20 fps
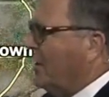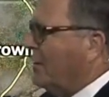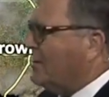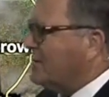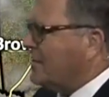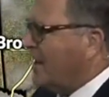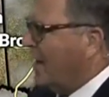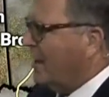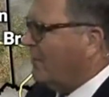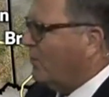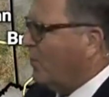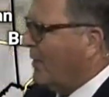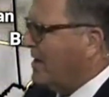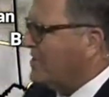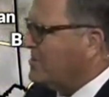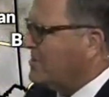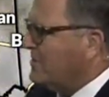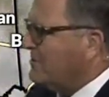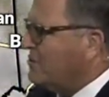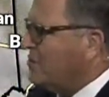It's kind of
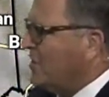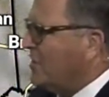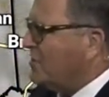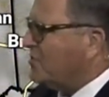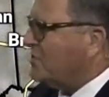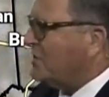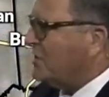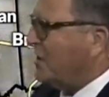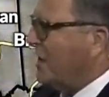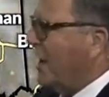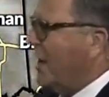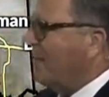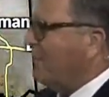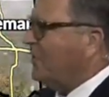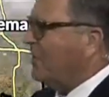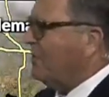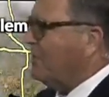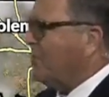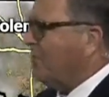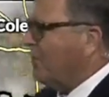west of Junction now,
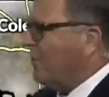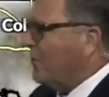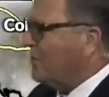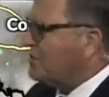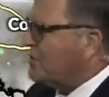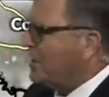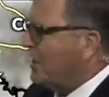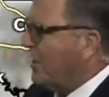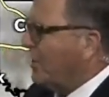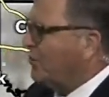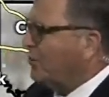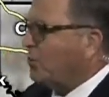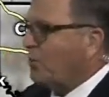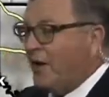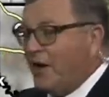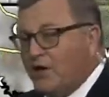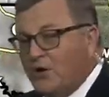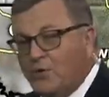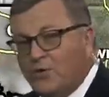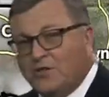but you folks in El
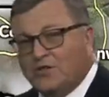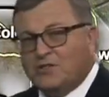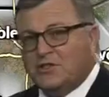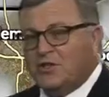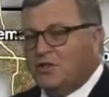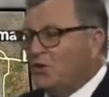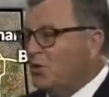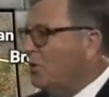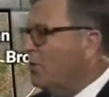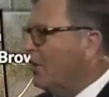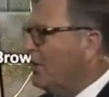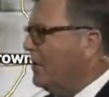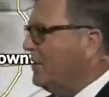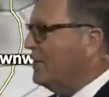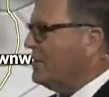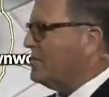Dorado and Sonora,